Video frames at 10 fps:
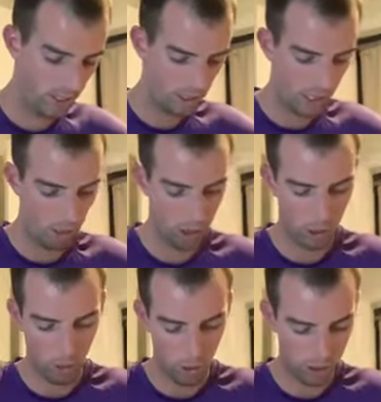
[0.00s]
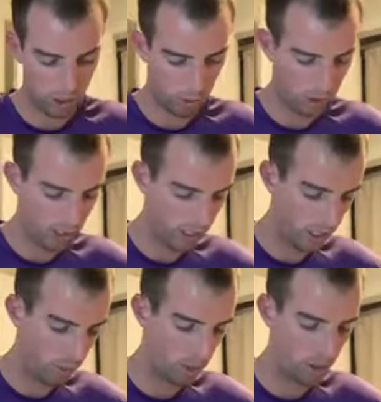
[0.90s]
Labeling emotions presents an
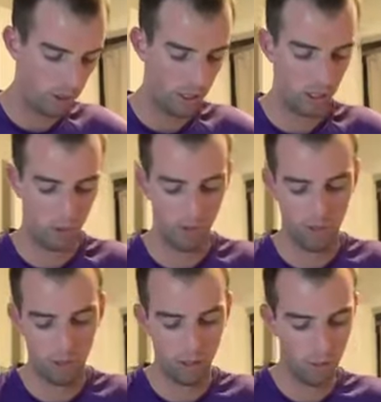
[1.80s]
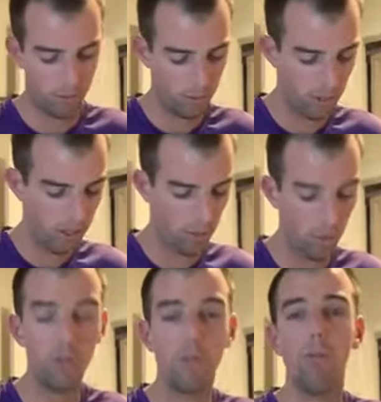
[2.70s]
opportunity to
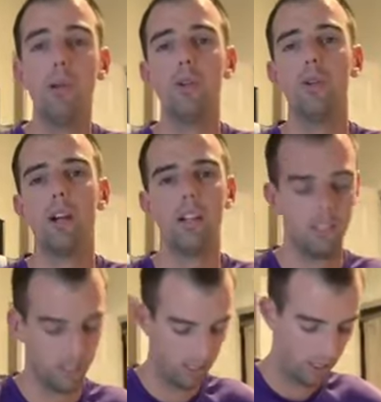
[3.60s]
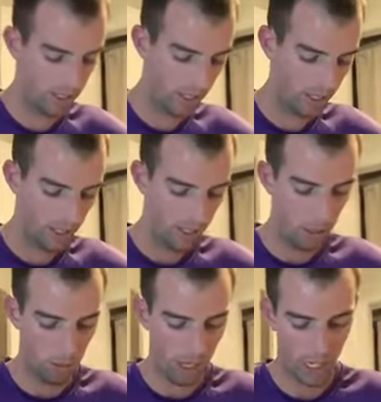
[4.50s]
refamiliarize
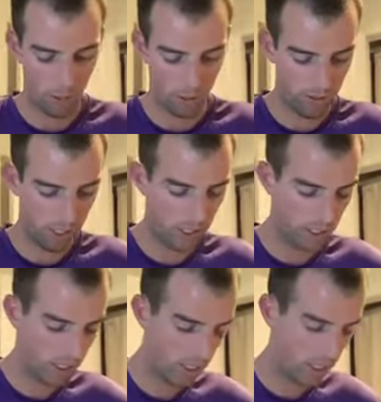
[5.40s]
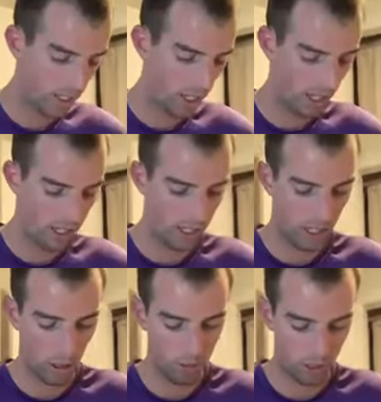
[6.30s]
the mind with feelings and can
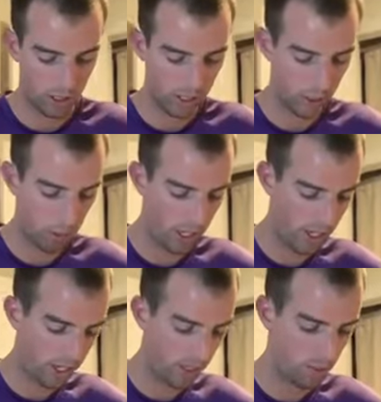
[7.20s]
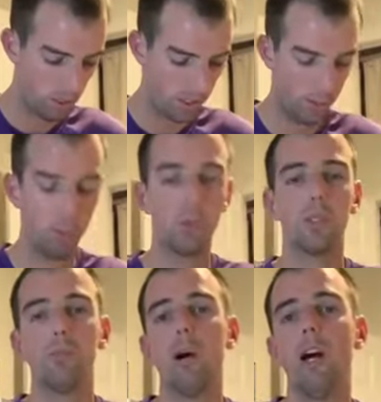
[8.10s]
help to dissipate negative ones and
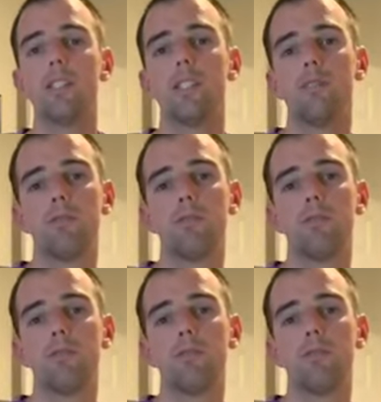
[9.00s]
boost the positive.